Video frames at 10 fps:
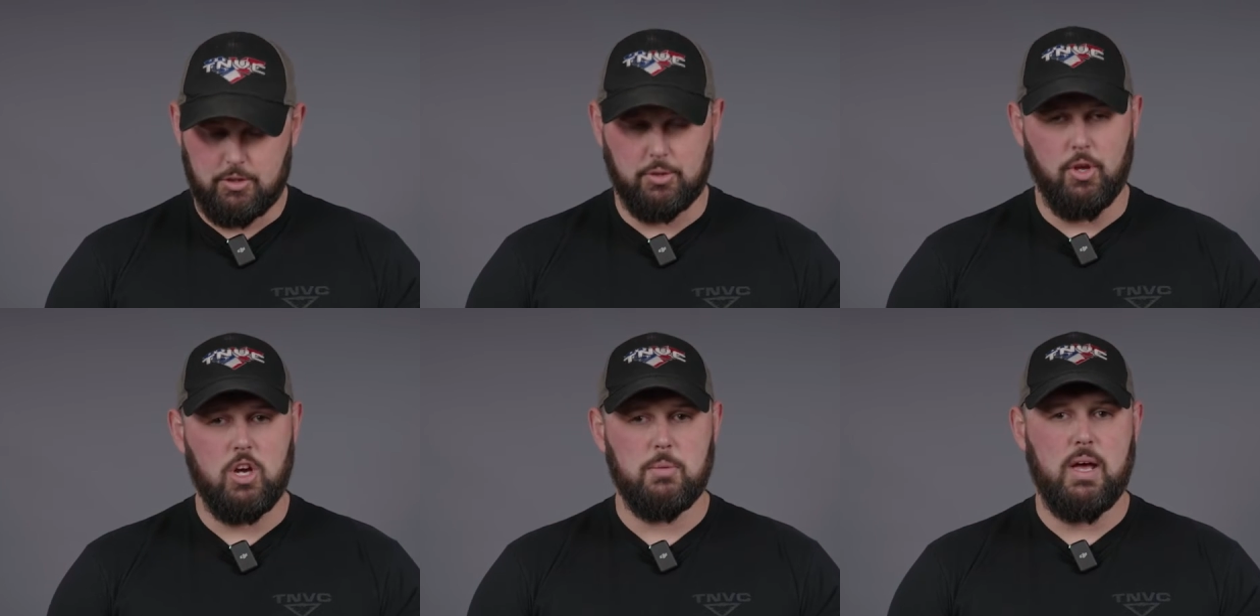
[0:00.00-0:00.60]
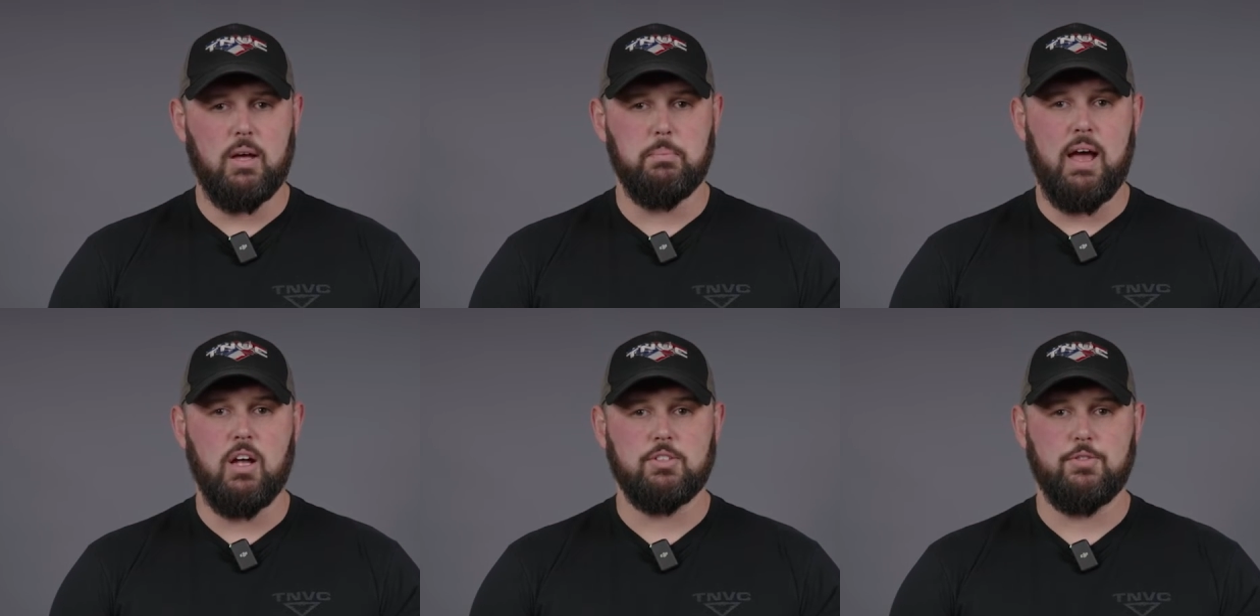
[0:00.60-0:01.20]
So talking about
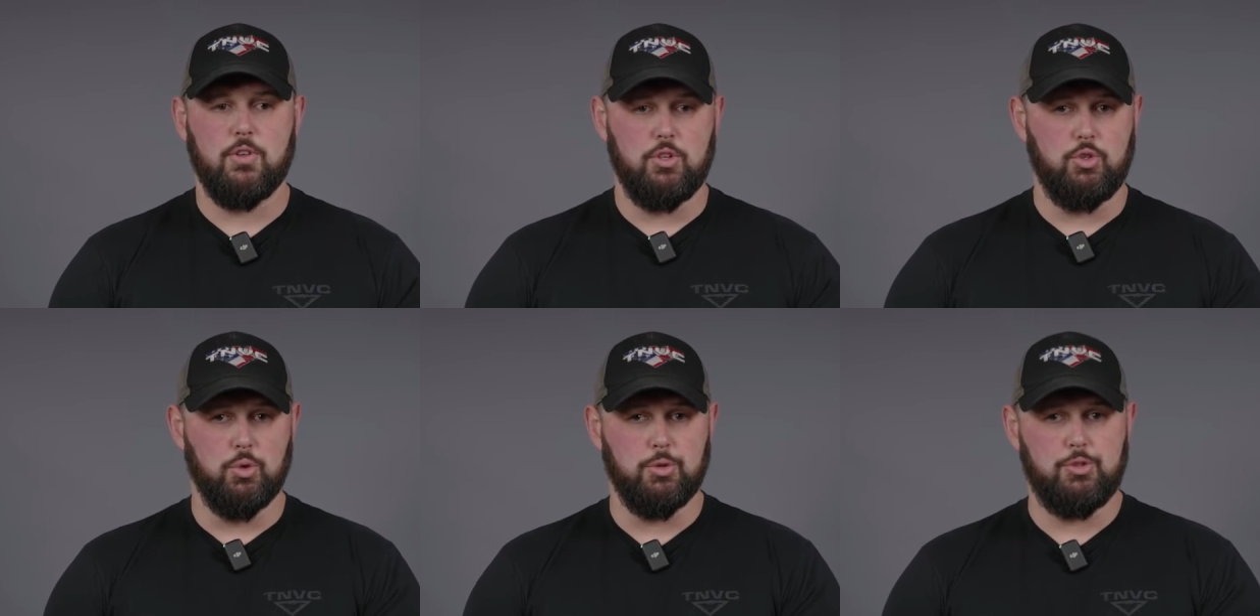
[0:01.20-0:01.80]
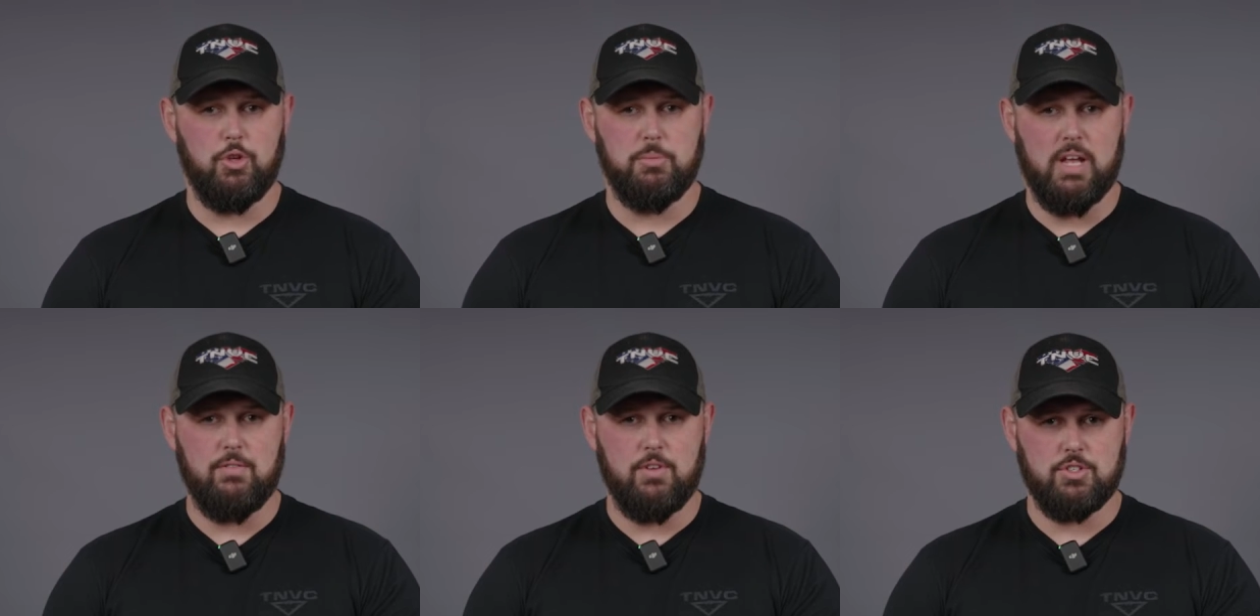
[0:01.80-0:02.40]
mounts for the dual tube
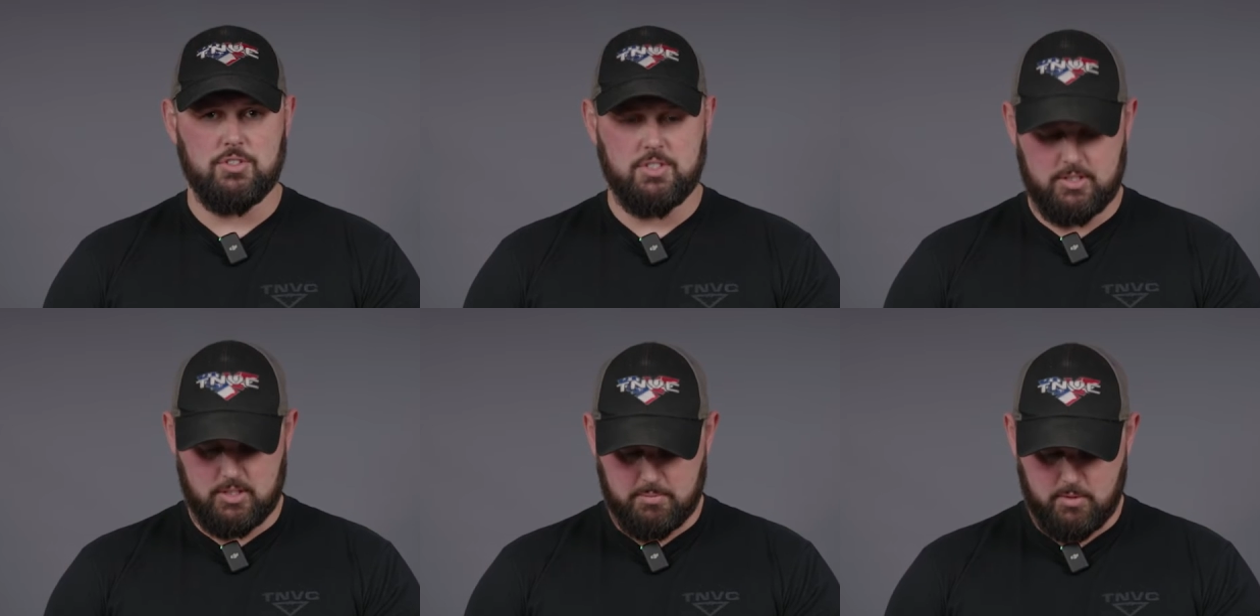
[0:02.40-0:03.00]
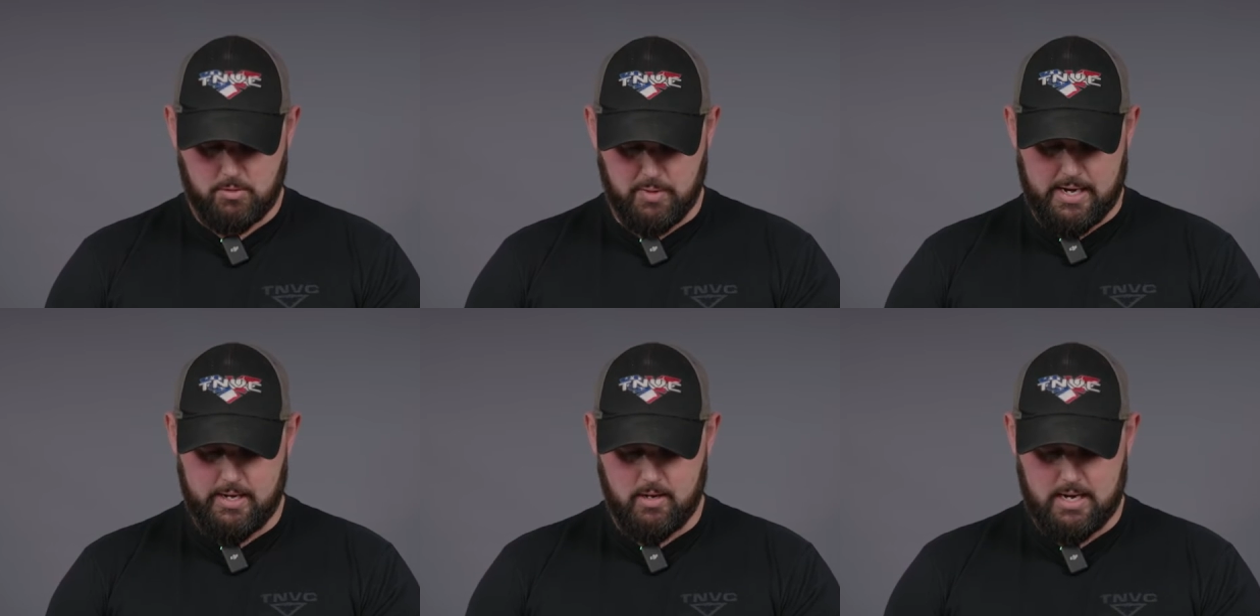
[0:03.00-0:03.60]
night vision system,
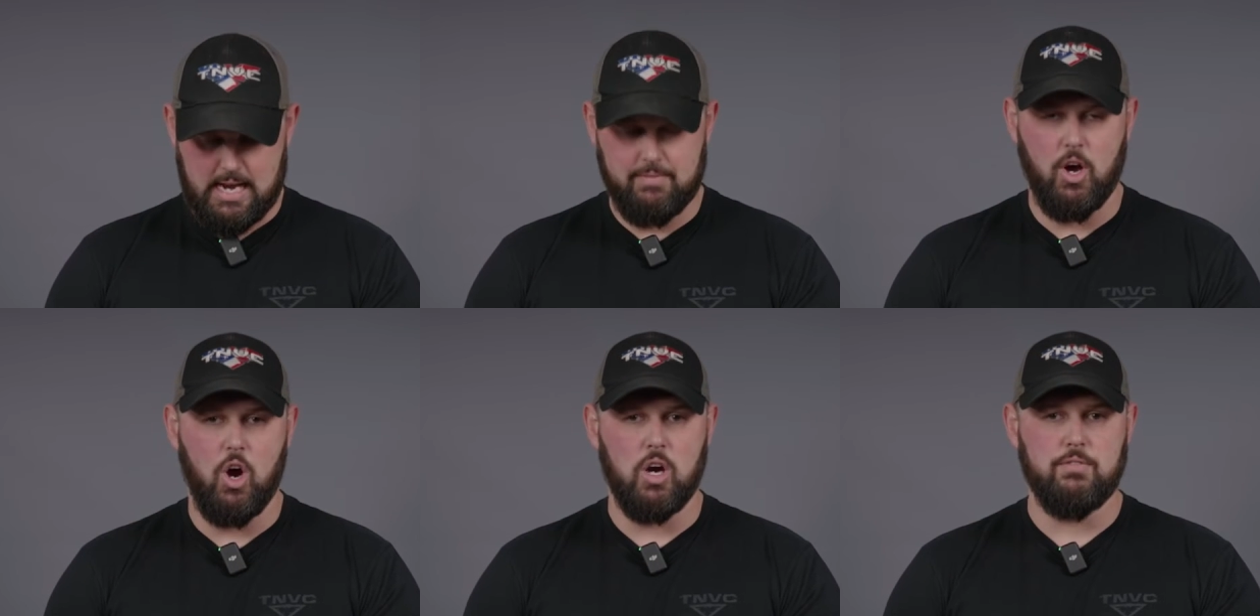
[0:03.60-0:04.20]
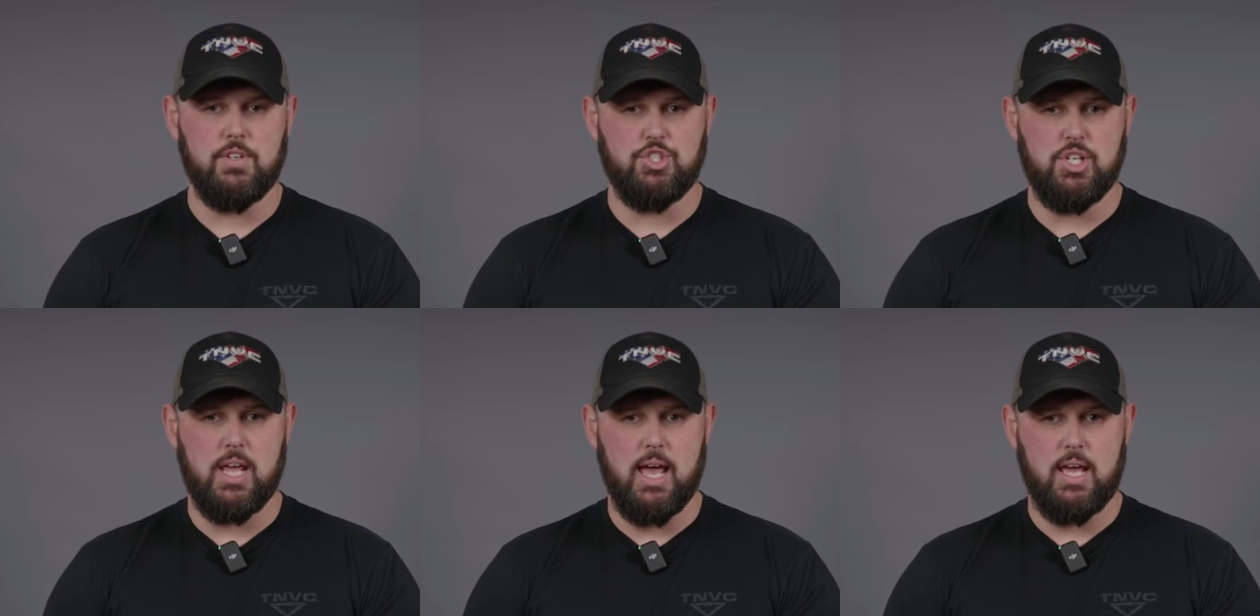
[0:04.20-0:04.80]
right here I have the
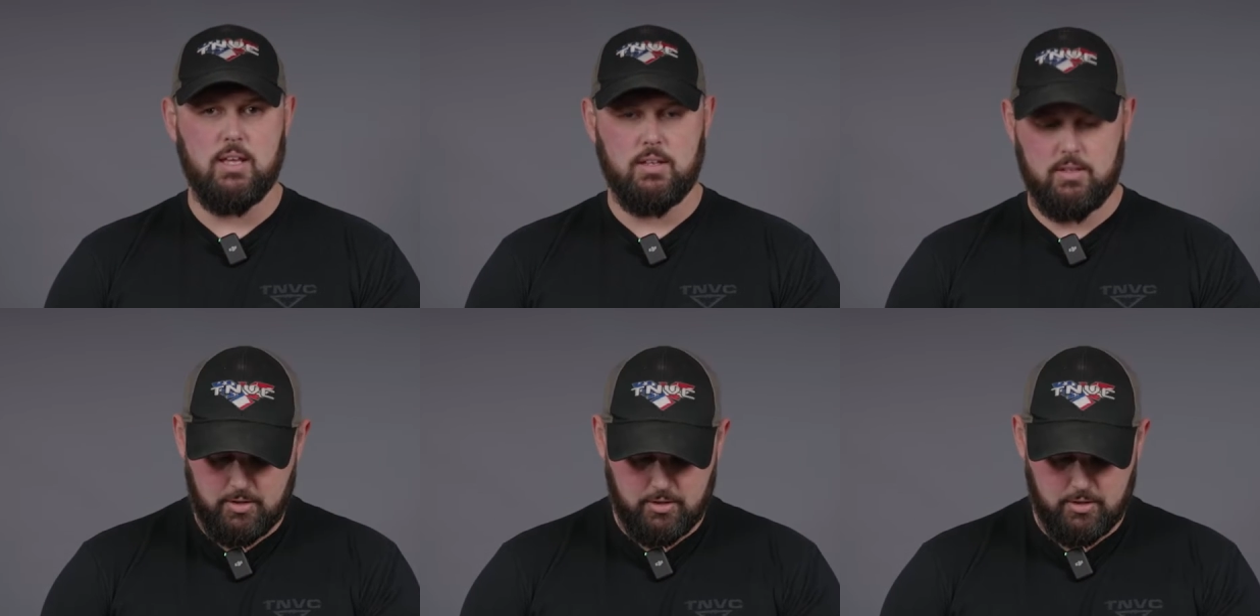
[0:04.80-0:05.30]
RMVGA.